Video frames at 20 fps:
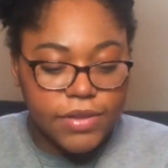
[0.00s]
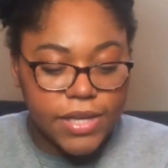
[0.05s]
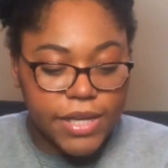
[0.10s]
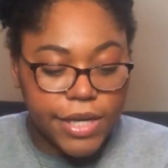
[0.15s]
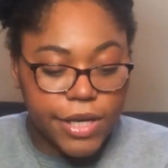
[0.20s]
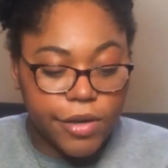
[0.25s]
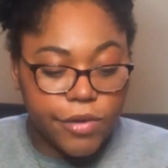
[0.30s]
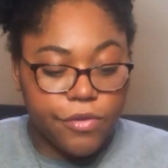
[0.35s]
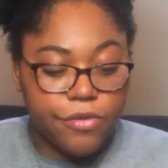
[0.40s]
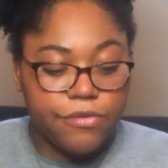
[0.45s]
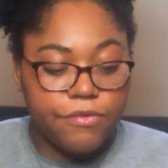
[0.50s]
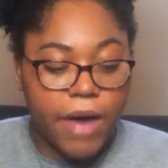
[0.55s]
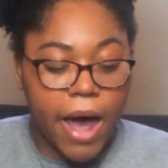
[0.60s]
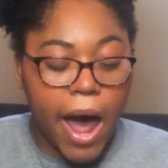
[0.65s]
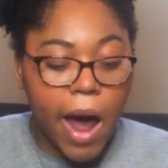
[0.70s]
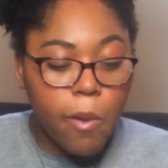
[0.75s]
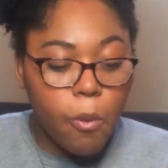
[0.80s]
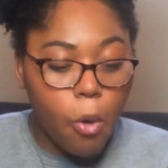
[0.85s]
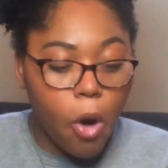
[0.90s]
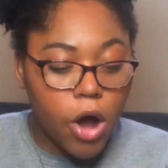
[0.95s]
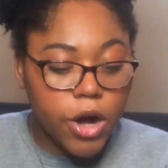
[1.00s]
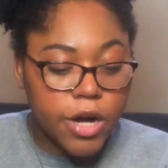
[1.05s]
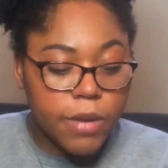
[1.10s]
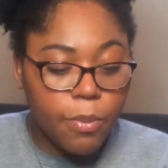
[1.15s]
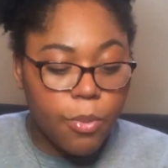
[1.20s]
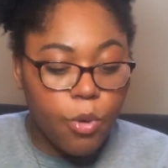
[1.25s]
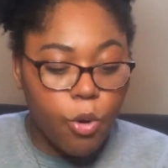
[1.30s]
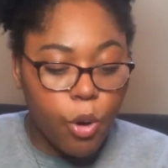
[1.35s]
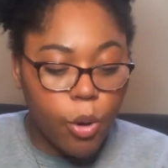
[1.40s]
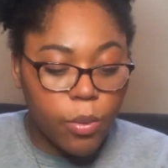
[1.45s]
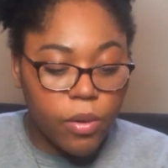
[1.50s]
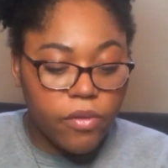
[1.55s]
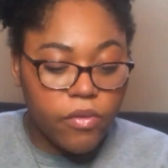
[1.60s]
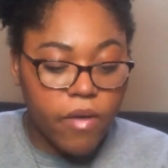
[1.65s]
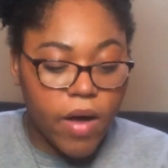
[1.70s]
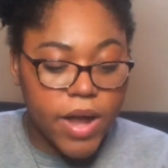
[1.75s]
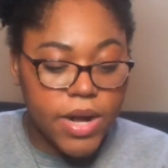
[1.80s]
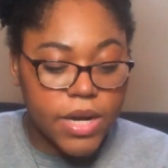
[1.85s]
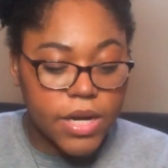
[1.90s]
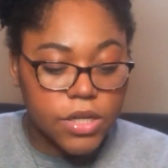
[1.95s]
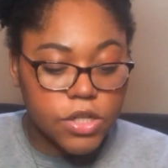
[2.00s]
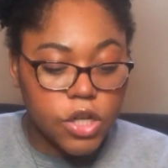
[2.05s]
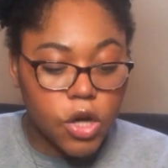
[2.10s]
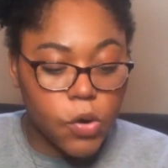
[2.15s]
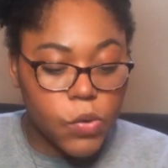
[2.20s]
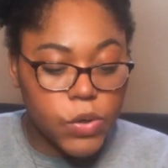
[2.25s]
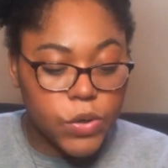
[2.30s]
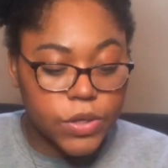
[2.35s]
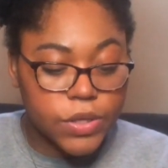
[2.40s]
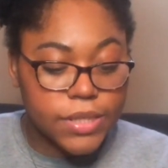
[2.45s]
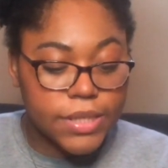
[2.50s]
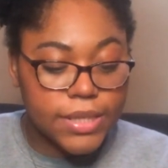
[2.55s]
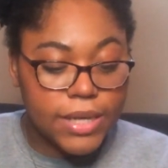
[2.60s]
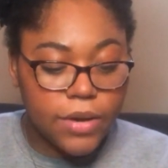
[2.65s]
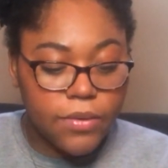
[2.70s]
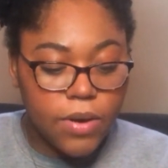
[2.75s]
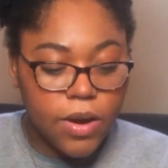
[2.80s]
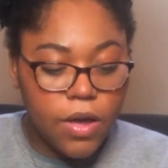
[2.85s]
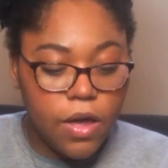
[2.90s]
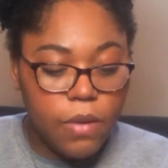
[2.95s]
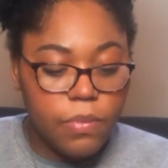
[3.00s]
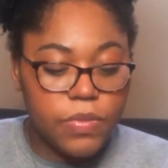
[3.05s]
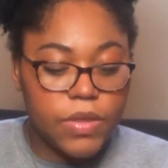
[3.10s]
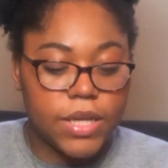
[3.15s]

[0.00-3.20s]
the Fat Water PORE-REFINING Toner Serum.